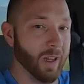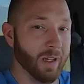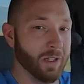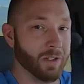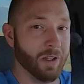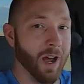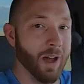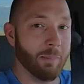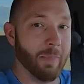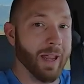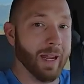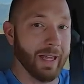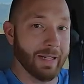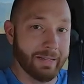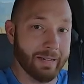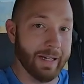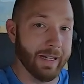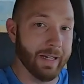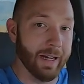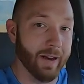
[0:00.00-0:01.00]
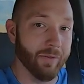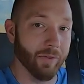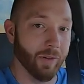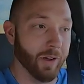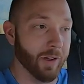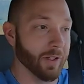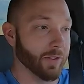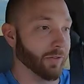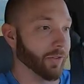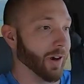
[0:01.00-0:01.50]
is not making any
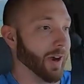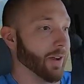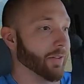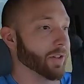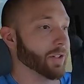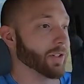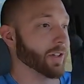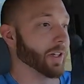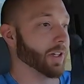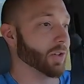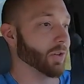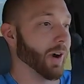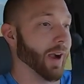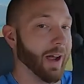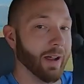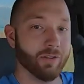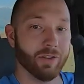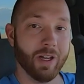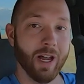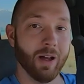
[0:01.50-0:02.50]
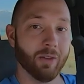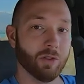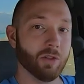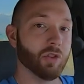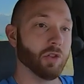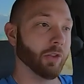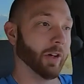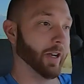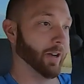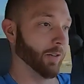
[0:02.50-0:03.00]
difference for how this thing drives down a
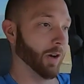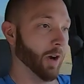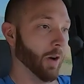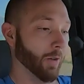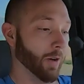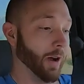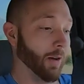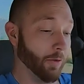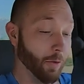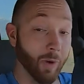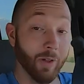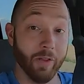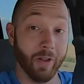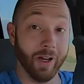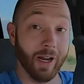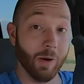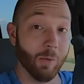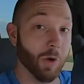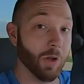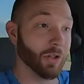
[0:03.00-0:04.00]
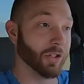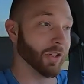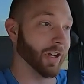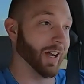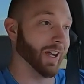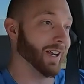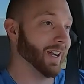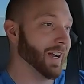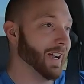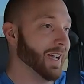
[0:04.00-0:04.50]
straight road. Now, the one thing I will
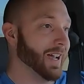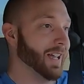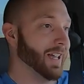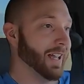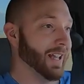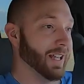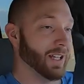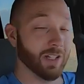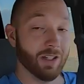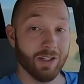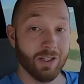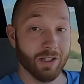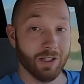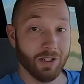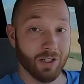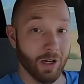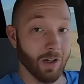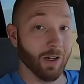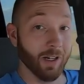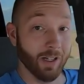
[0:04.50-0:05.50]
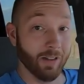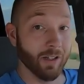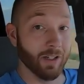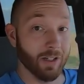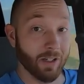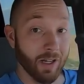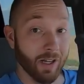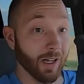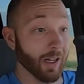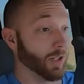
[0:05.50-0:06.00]
say is the steering in this
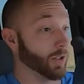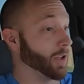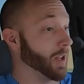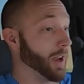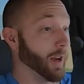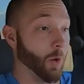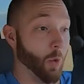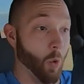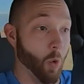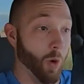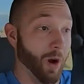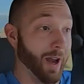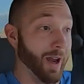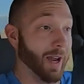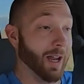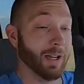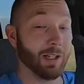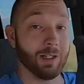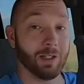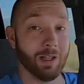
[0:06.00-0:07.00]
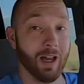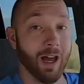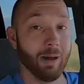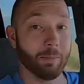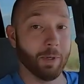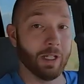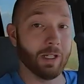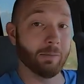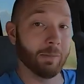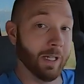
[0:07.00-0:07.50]
thing is like way
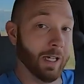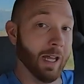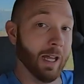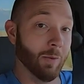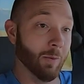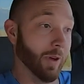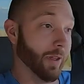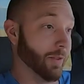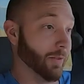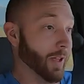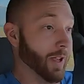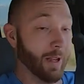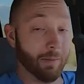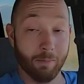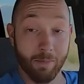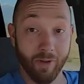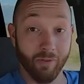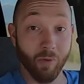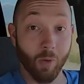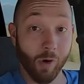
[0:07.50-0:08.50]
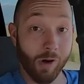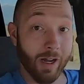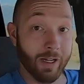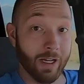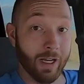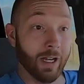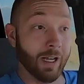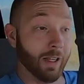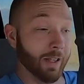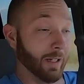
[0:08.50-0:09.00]
sloppy to begin with before I
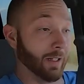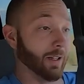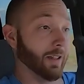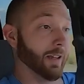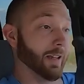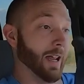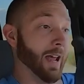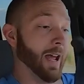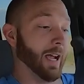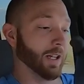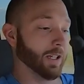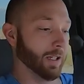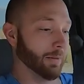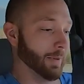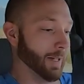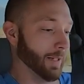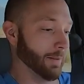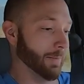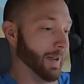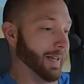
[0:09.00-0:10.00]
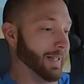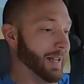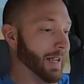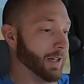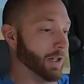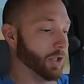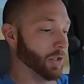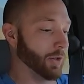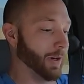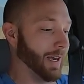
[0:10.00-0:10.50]
did anything to the axle. I mean, to
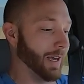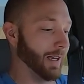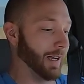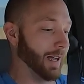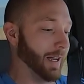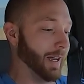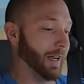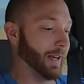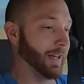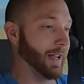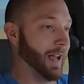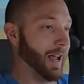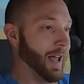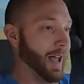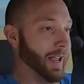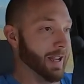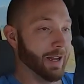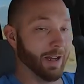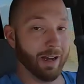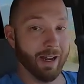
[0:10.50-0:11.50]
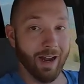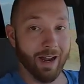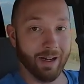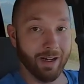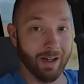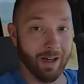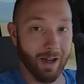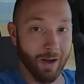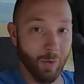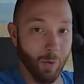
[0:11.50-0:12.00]
maintain a straight line, you kind
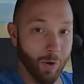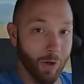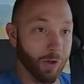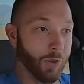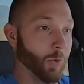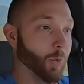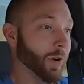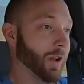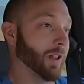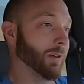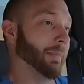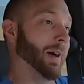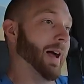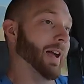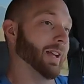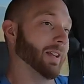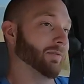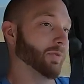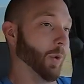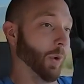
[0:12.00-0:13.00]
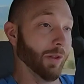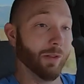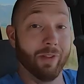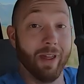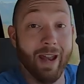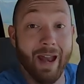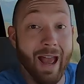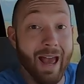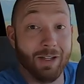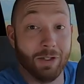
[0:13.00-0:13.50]
of got to work the wheel back and forth. And
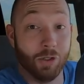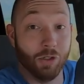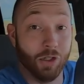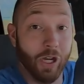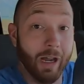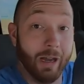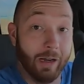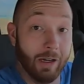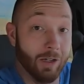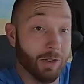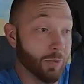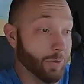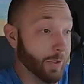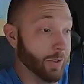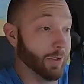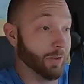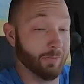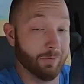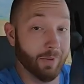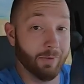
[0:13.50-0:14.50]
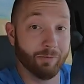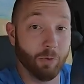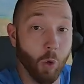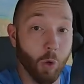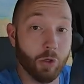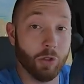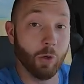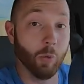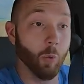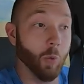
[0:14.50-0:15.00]
that hasn't changed, which of
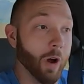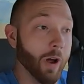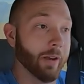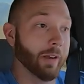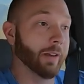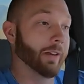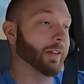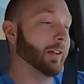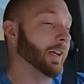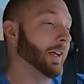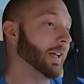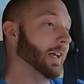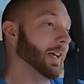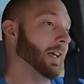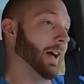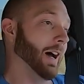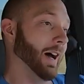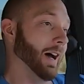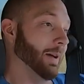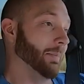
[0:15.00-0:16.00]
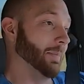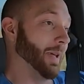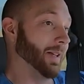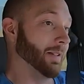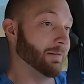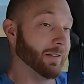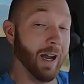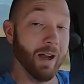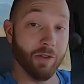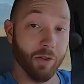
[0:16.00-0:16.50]
course it wouldn't.
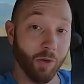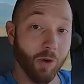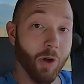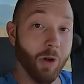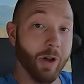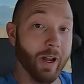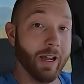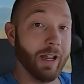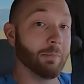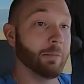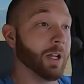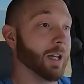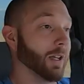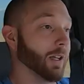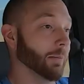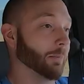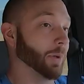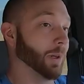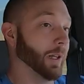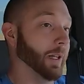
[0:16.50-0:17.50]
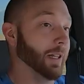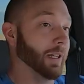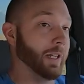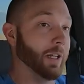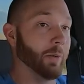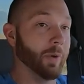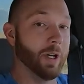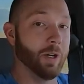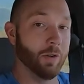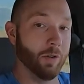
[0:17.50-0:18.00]
And down the road, I am going to
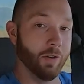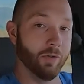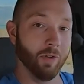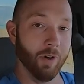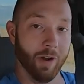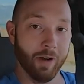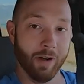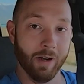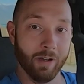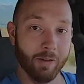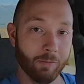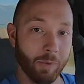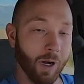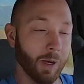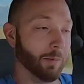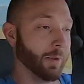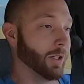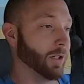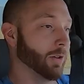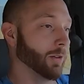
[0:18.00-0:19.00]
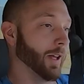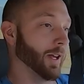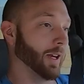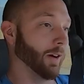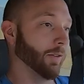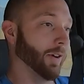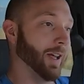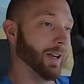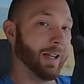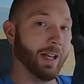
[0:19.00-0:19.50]
completely redo the front end. I'll probably do like
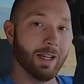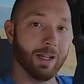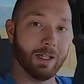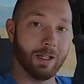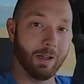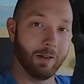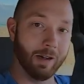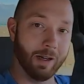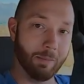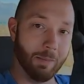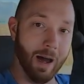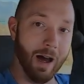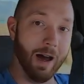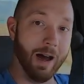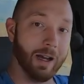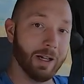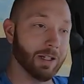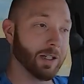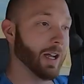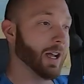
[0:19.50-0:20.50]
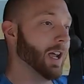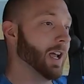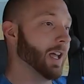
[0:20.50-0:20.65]
a redhead steering box,